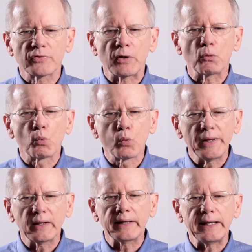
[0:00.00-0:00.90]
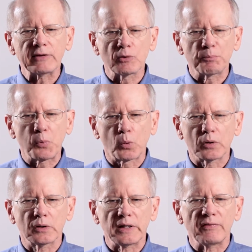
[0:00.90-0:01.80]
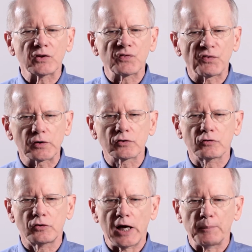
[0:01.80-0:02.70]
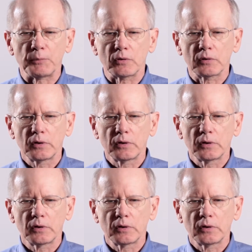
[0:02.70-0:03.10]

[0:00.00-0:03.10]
that really is important in this first chapter.